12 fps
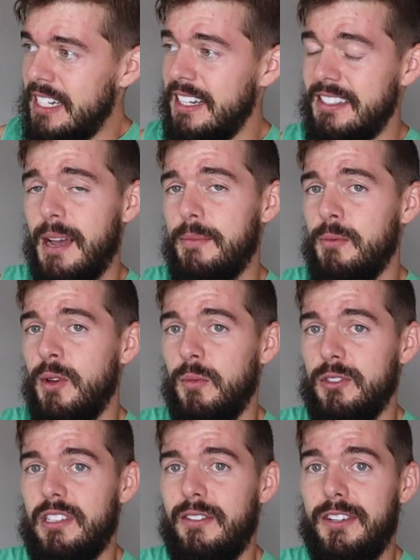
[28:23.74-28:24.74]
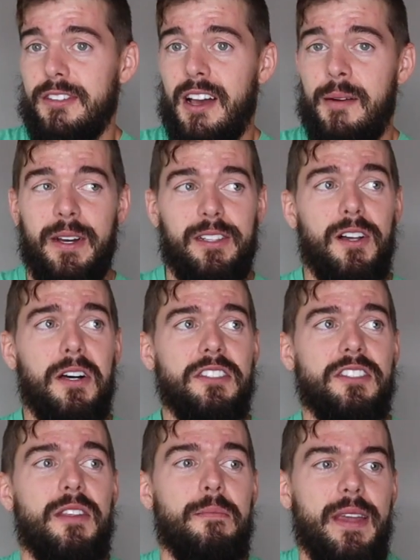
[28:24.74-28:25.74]
It's happened to me almost every time. I
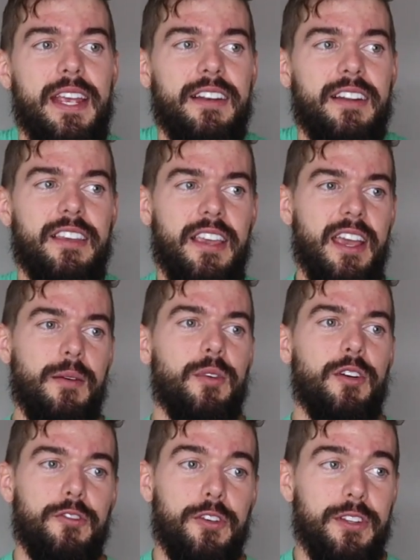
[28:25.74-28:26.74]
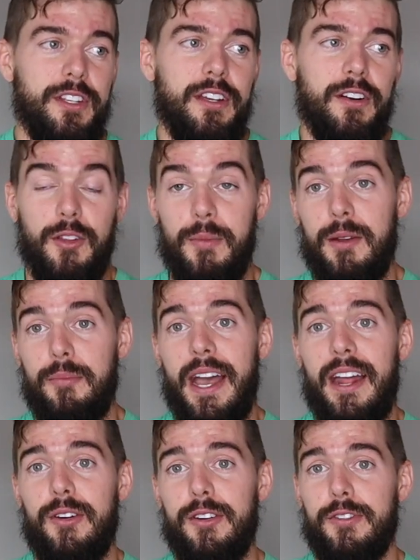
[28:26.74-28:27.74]
lost the main camera the main
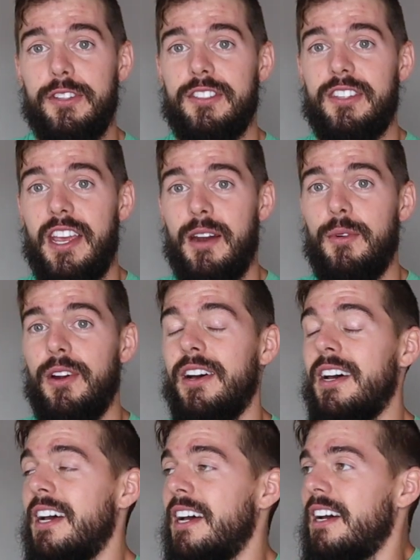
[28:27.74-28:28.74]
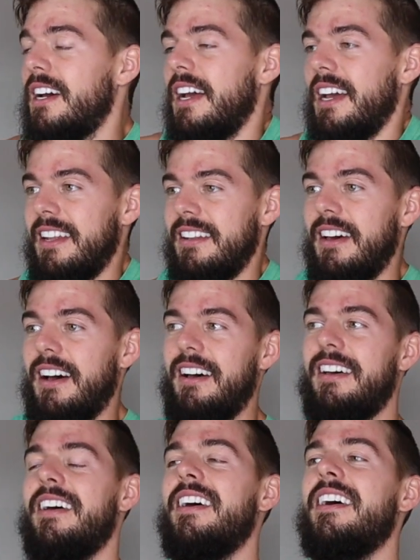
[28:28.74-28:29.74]
battery for this camera, and
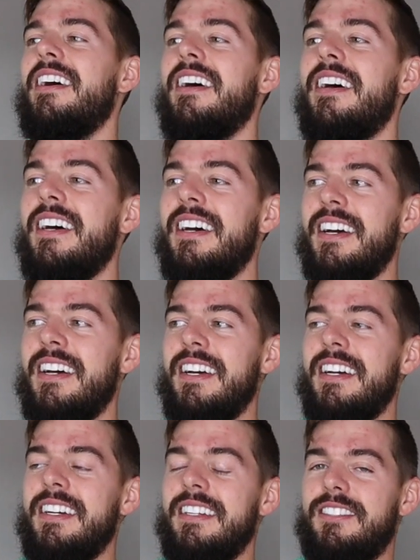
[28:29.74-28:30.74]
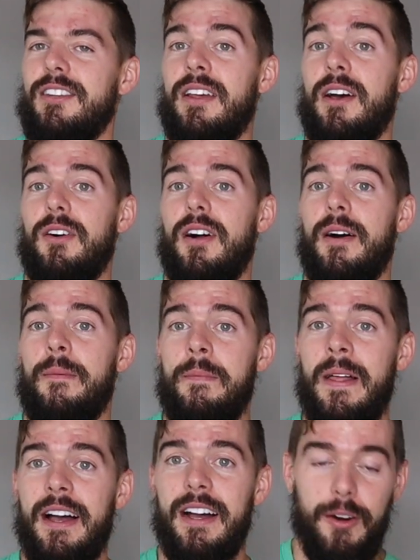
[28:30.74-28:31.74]
so now
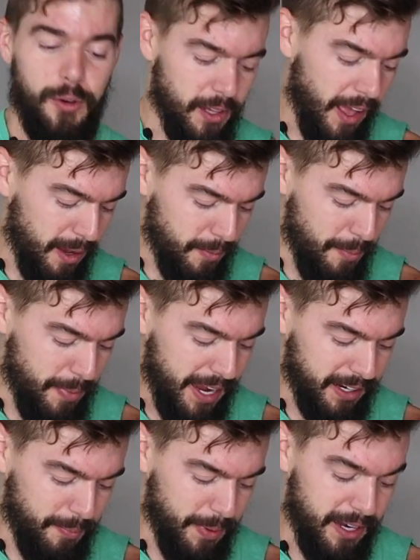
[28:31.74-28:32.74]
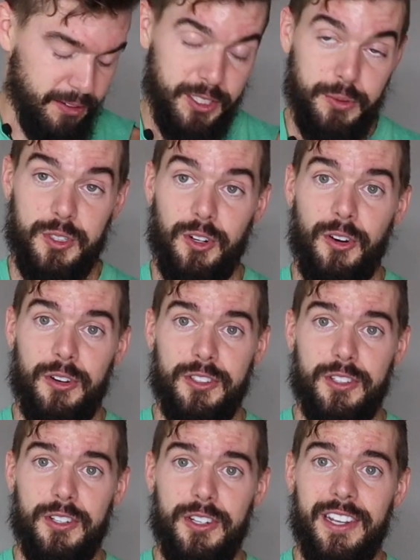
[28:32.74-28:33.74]
I rely on my backup batteries, which aren't
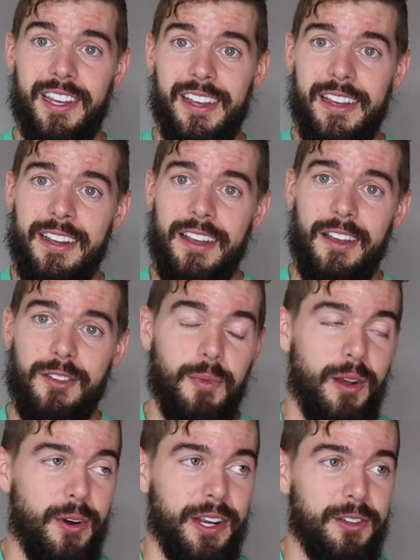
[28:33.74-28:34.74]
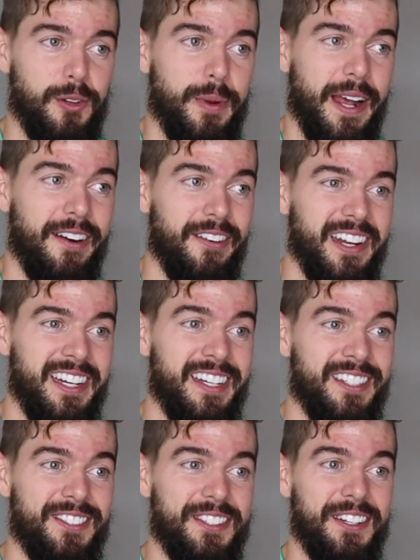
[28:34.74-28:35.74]
as good as my regular battery.
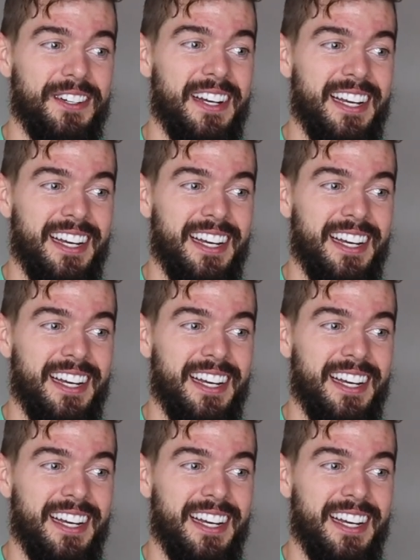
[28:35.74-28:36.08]
So